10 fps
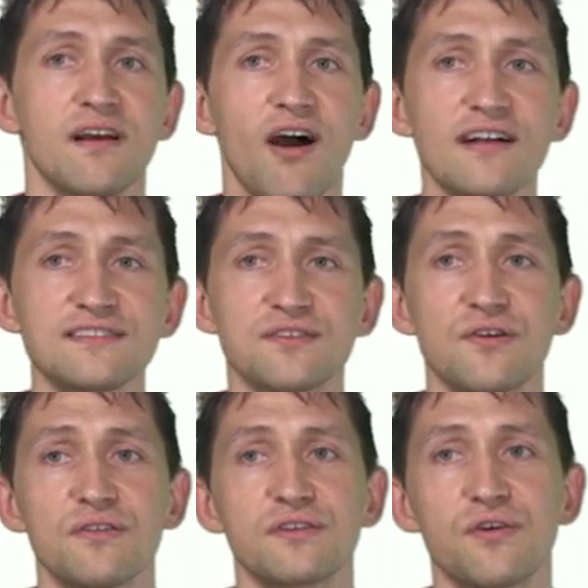
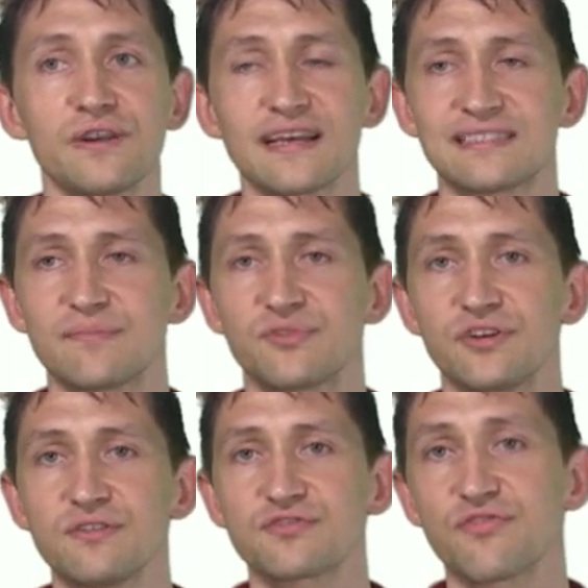Also, codecs that
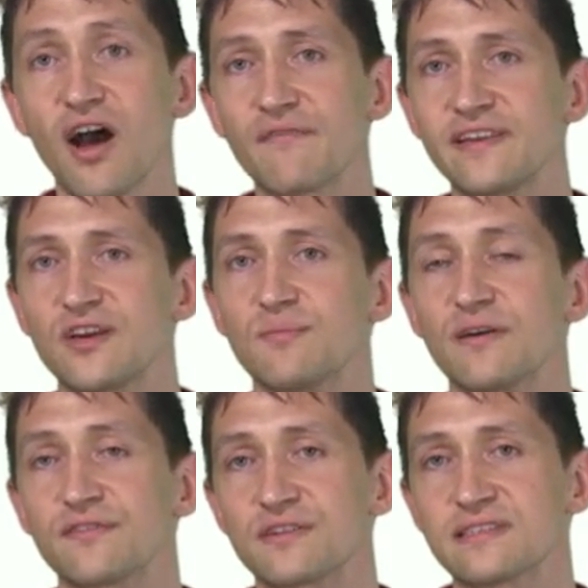produce raw video
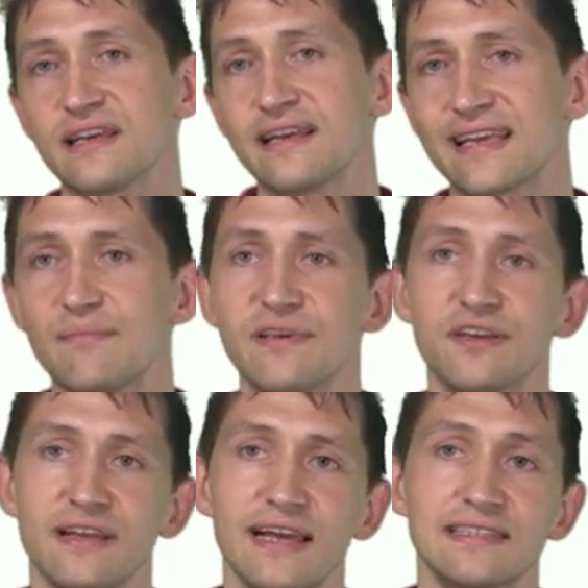buffers can be
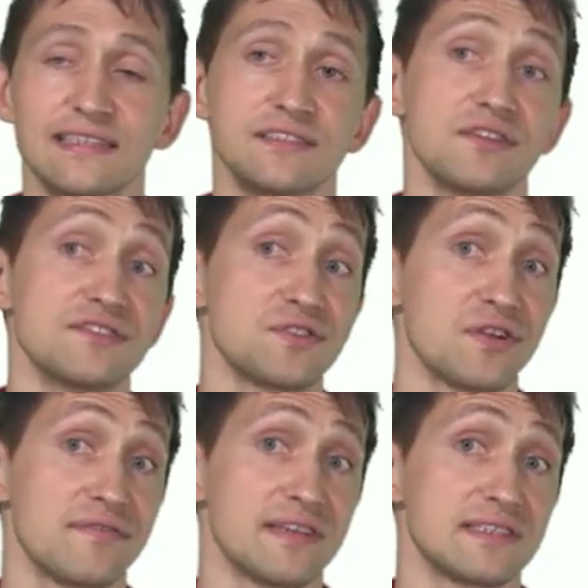connected to a
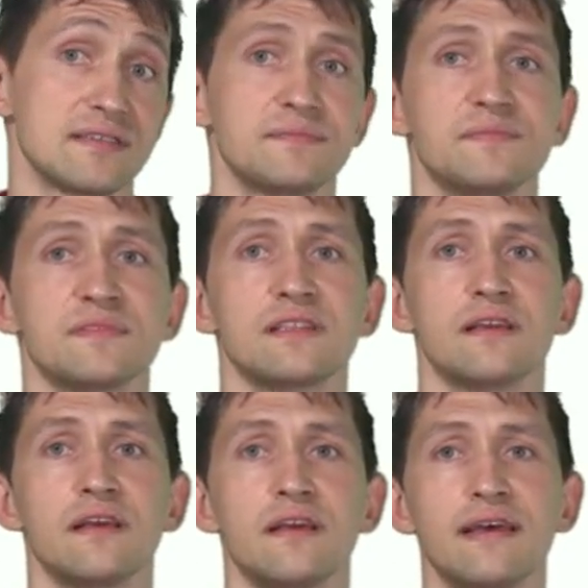surface.
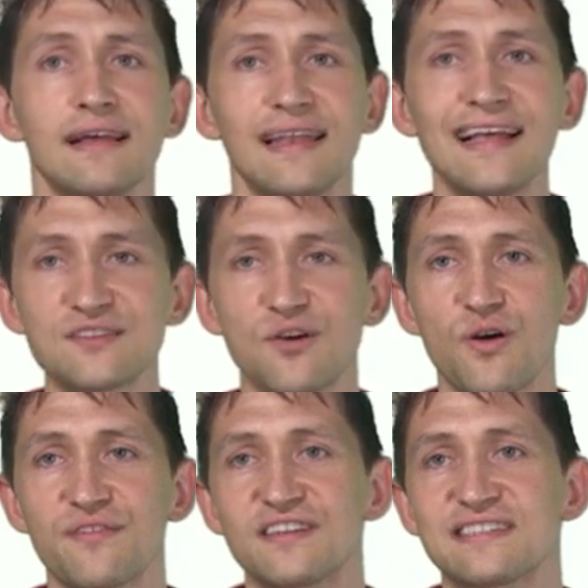Let's go
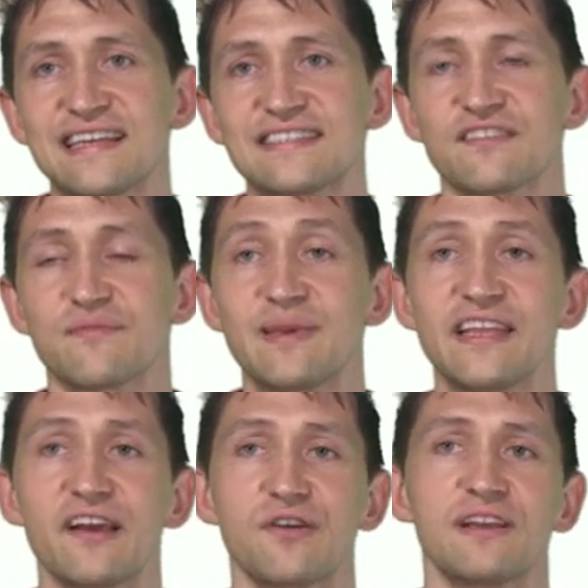over the states of
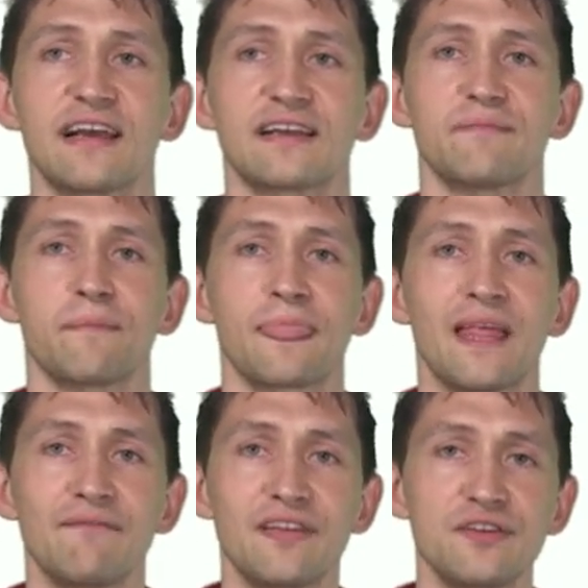media codec.
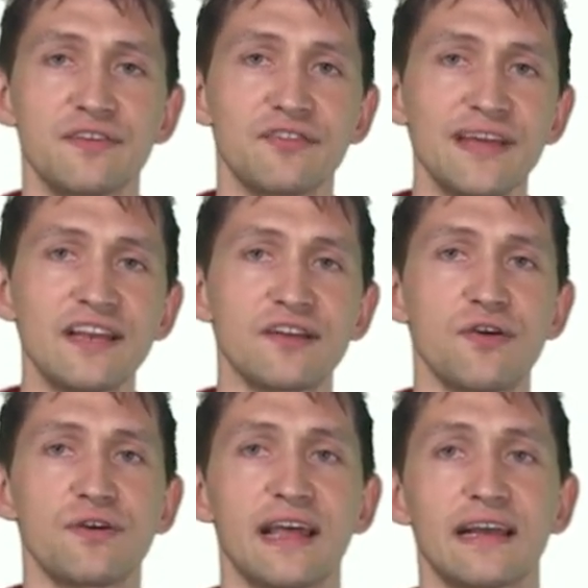When you create a
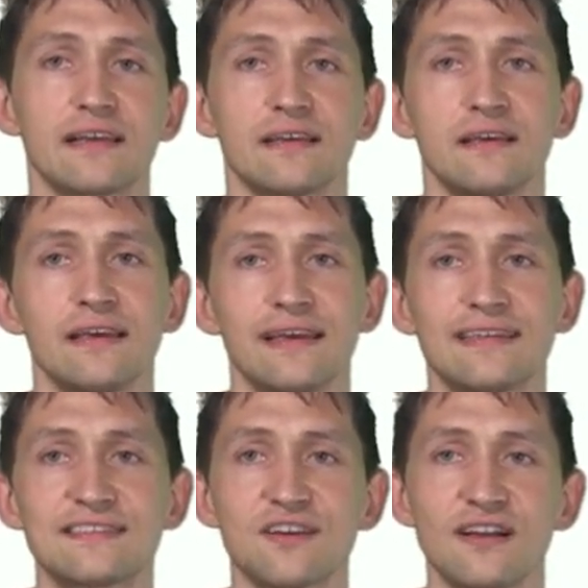codec,
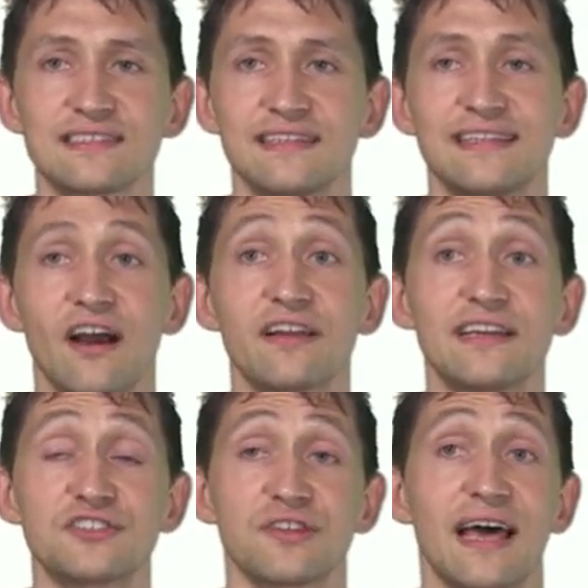it starts in the
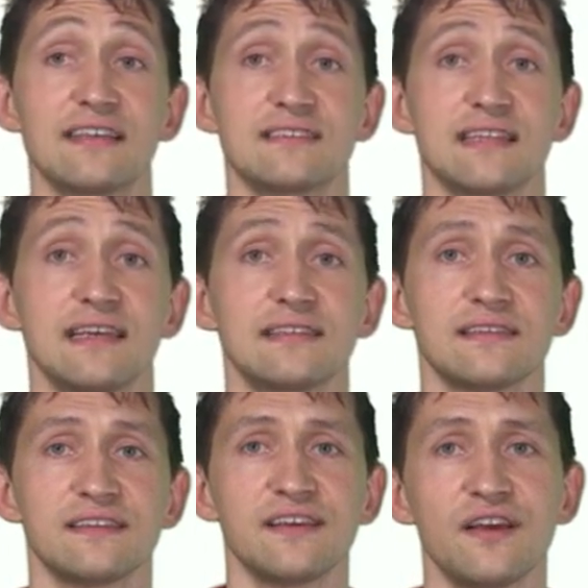uninitialized state.
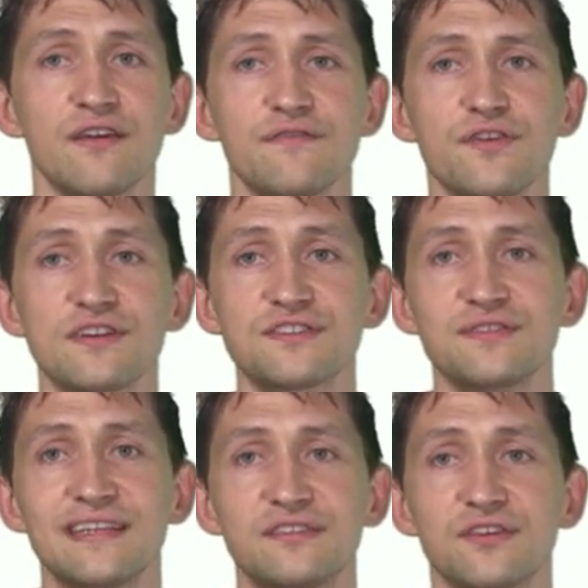First, you
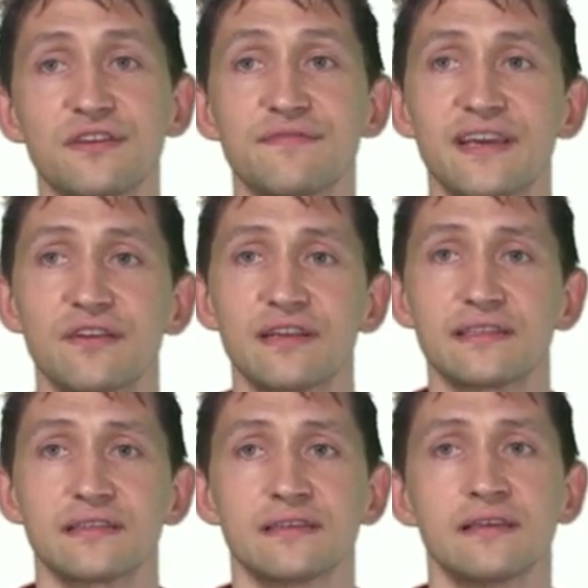need to configure it.